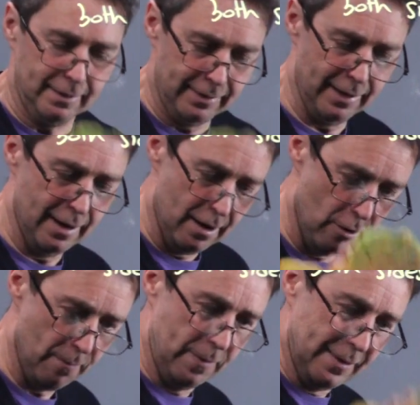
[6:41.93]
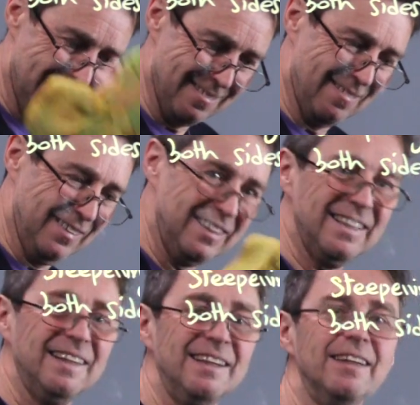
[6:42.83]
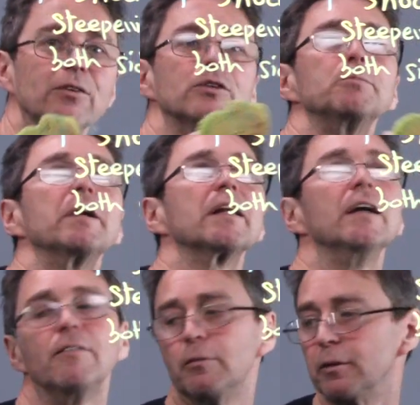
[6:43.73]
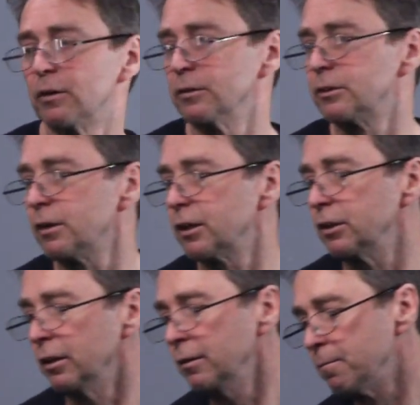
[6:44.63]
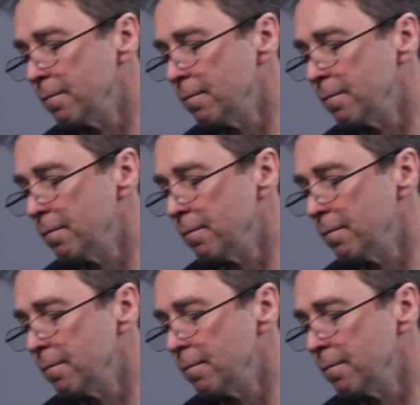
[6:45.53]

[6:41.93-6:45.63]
Now, it ought to be clear from the construction